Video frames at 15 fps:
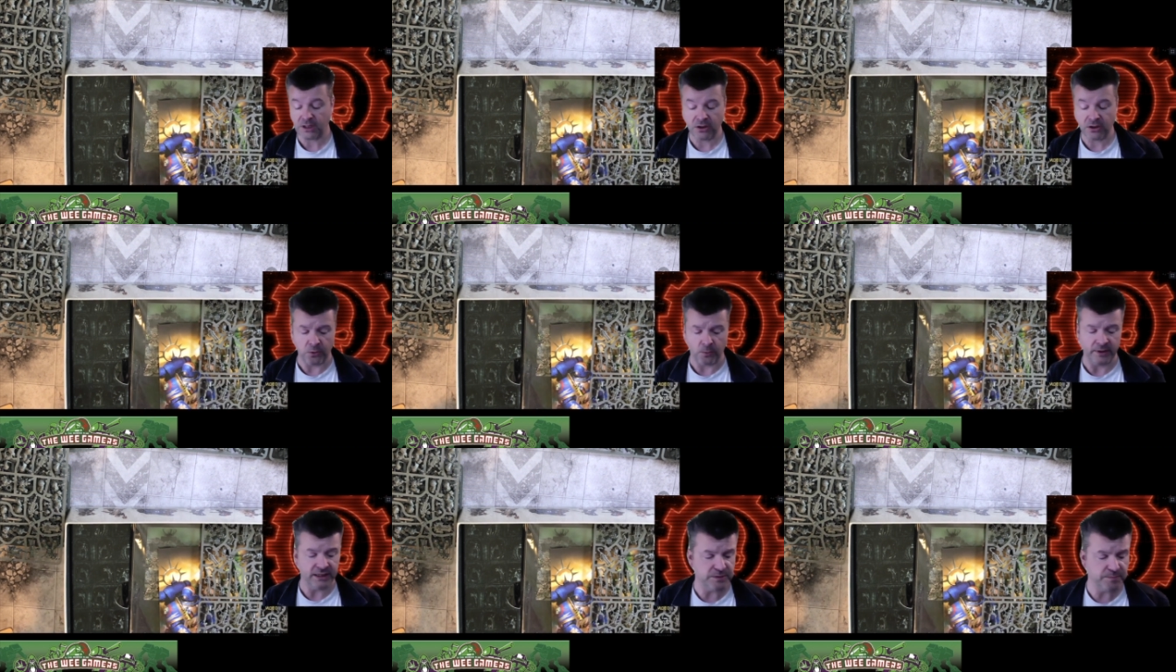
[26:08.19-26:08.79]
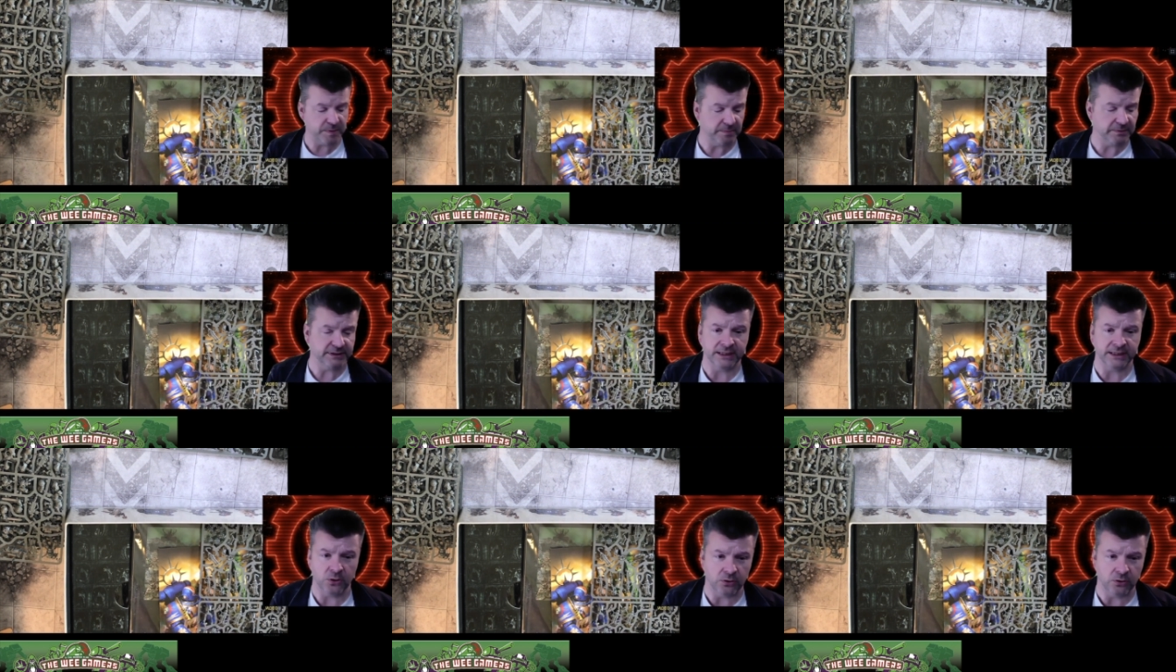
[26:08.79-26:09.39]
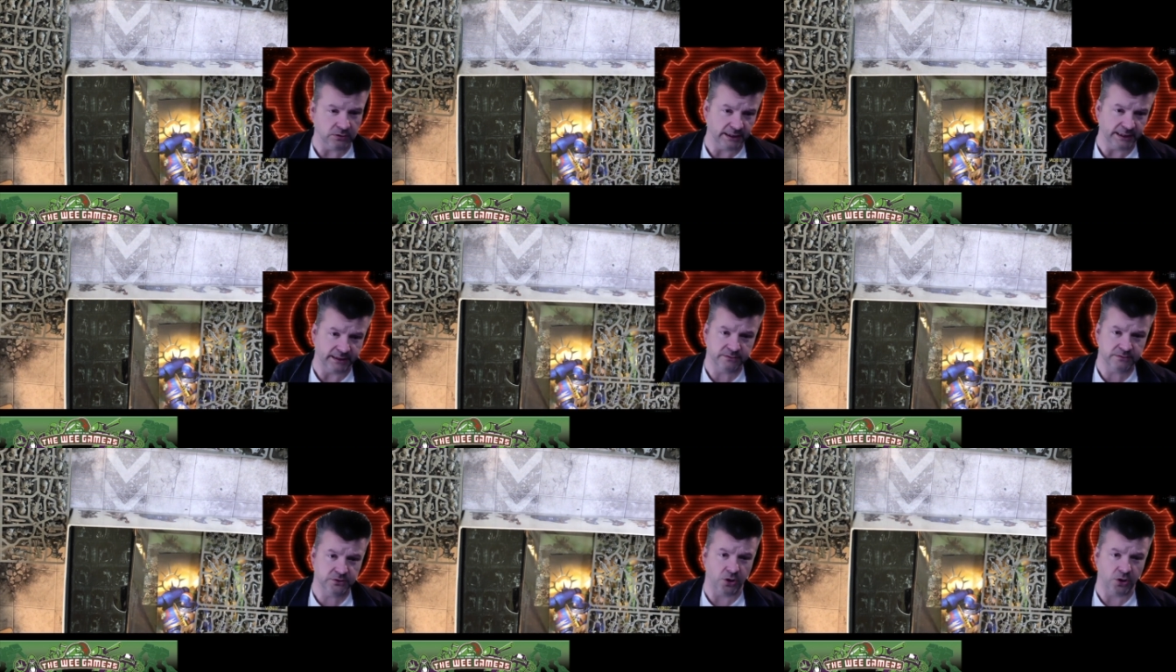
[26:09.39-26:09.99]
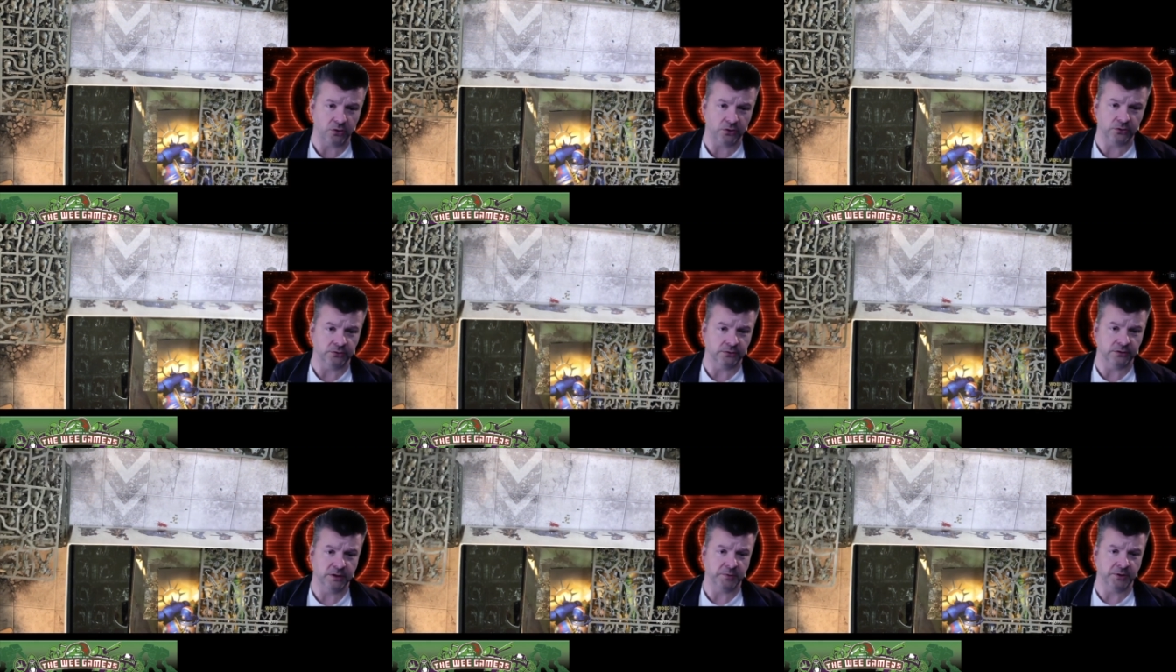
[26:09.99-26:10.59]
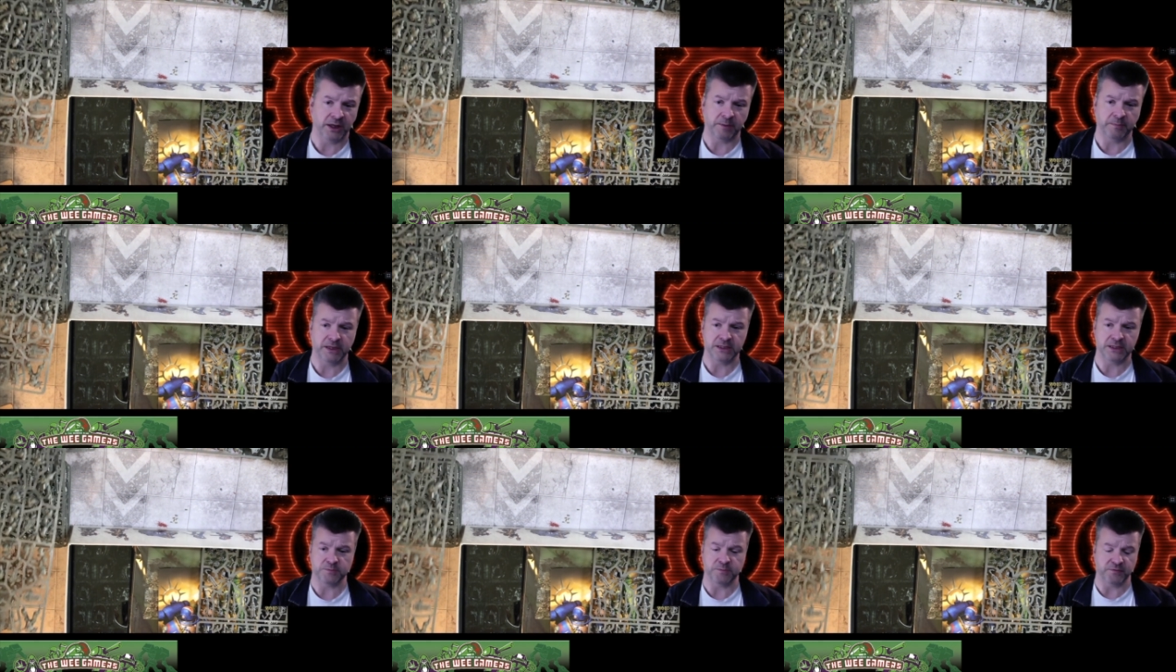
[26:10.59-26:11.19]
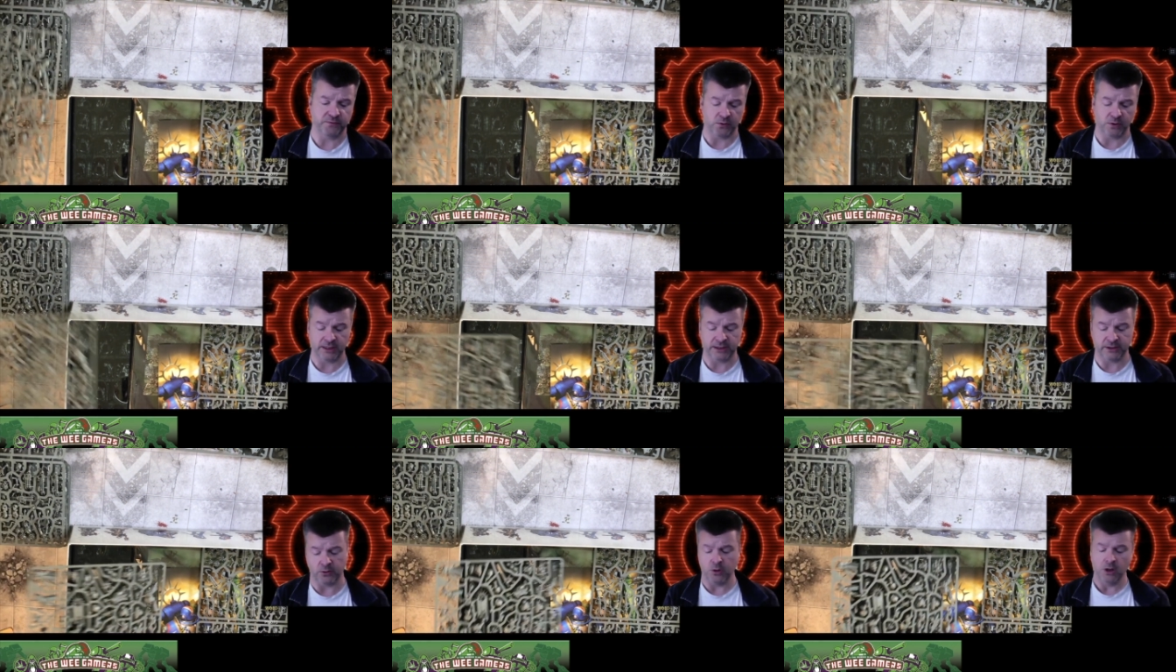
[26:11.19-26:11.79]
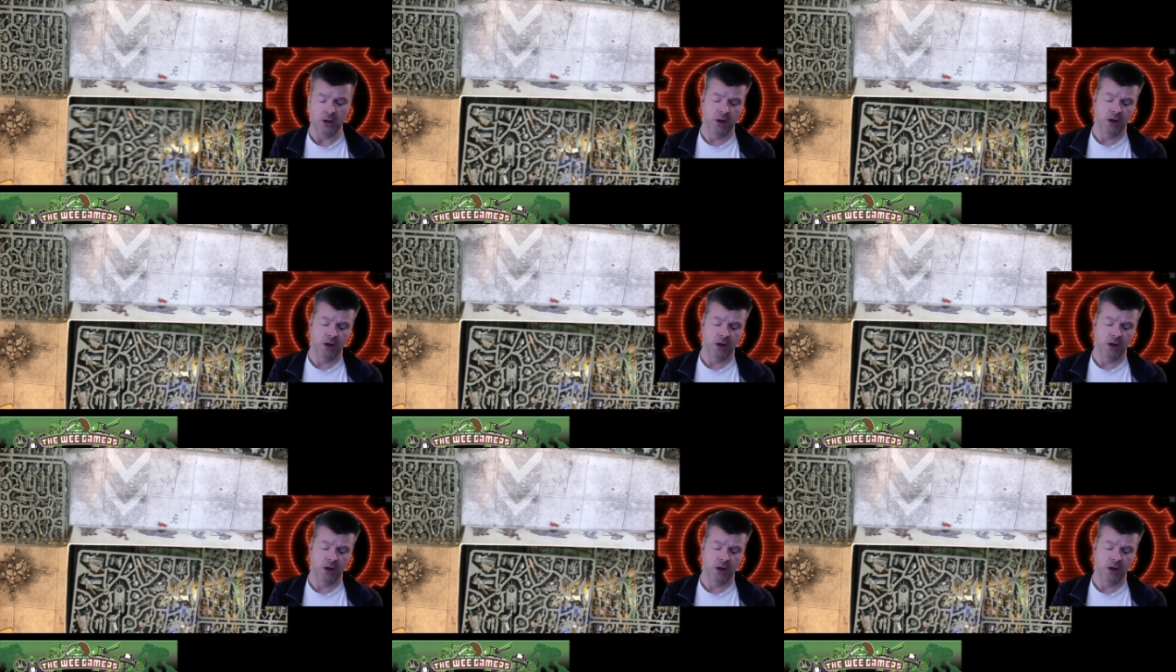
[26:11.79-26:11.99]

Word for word: the way these people didn't all like talk on community pages beforehand and go,